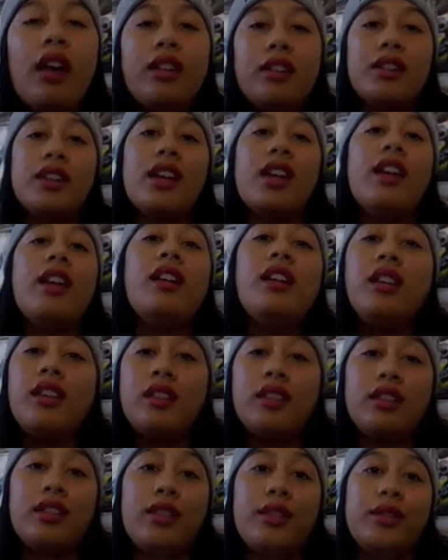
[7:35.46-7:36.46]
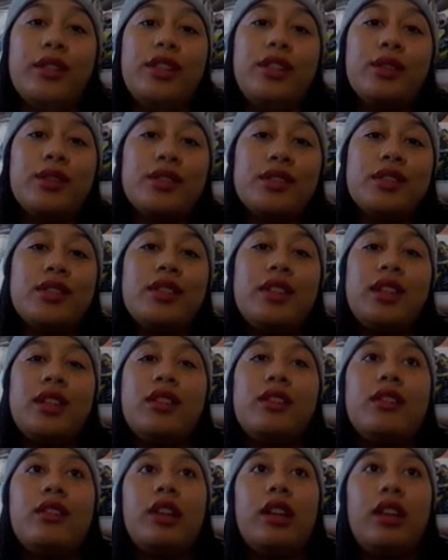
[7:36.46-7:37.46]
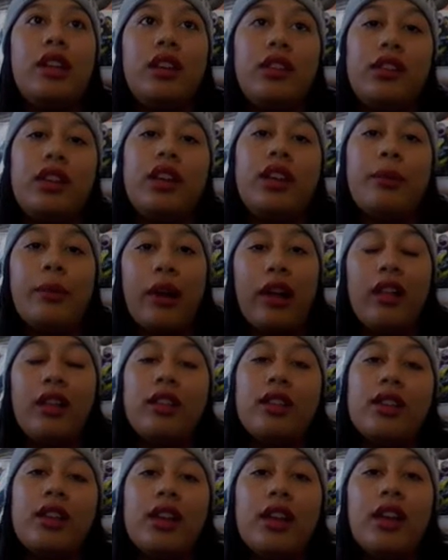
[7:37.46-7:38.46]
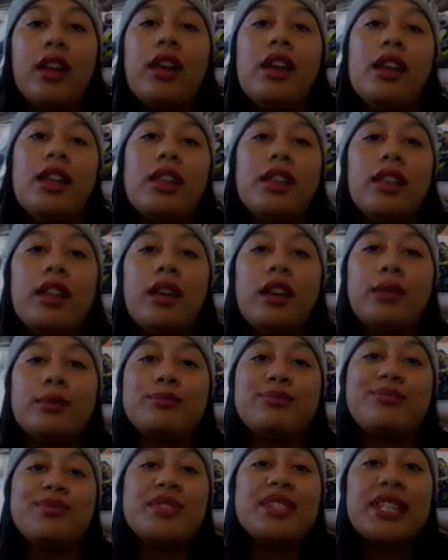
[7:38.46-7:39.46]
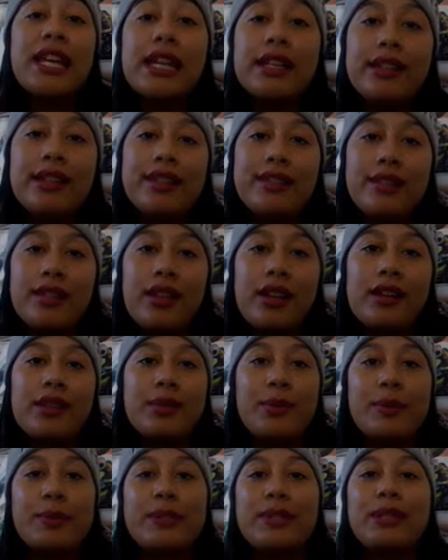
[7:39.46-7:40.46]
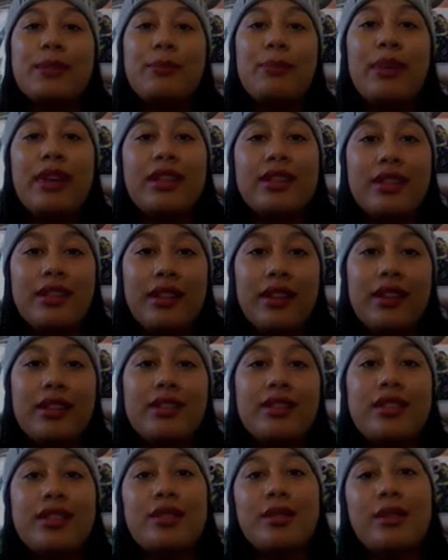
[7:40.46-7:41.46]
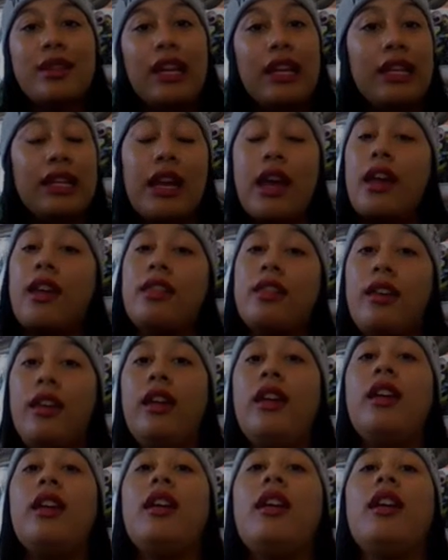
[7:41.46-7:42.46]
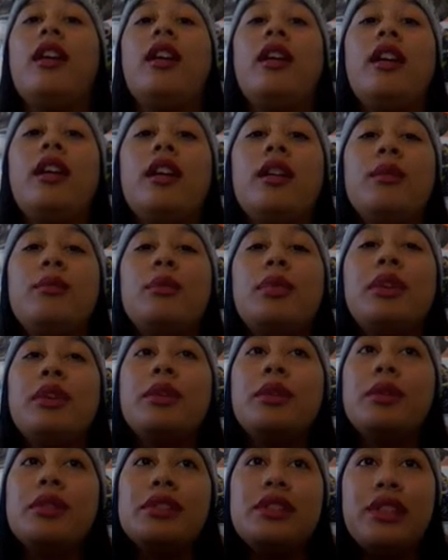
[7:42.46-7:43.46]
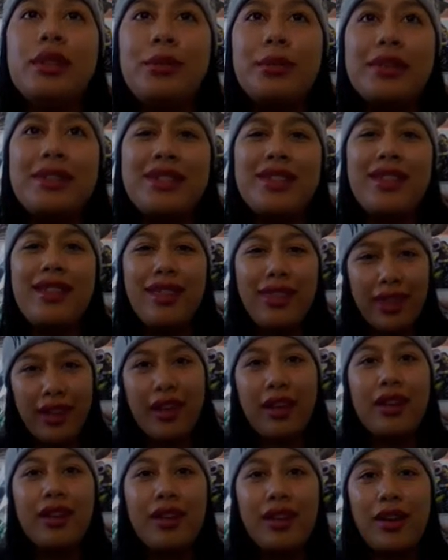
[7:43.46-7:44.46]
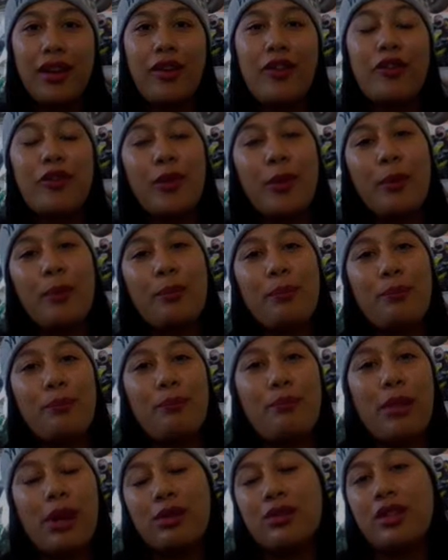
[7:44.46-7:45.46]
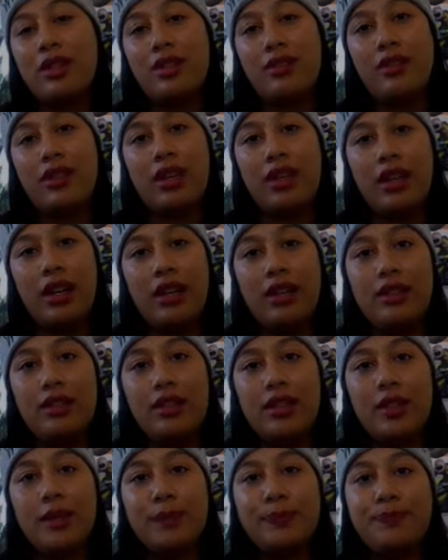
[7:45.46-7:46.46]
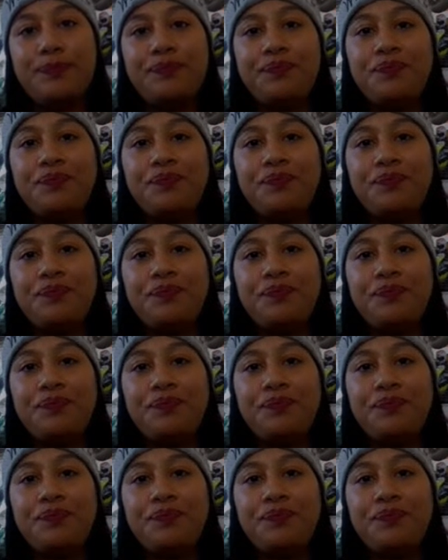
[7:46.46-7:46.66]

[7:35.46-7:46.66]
Andrea Iannone also did really, really well. Sunday's race was his best race to date, I think, because he was in third for most of the race.